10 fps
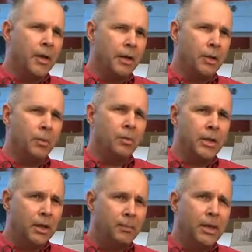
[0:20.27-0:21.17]
that you
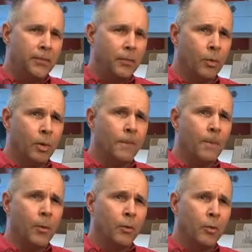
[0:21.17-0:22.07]
did before
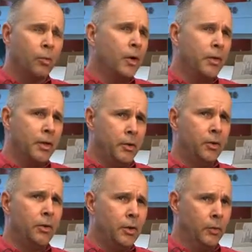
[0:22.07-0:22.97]
or the one that
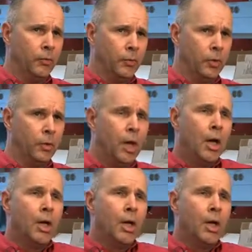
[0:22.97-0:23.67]
you're used to.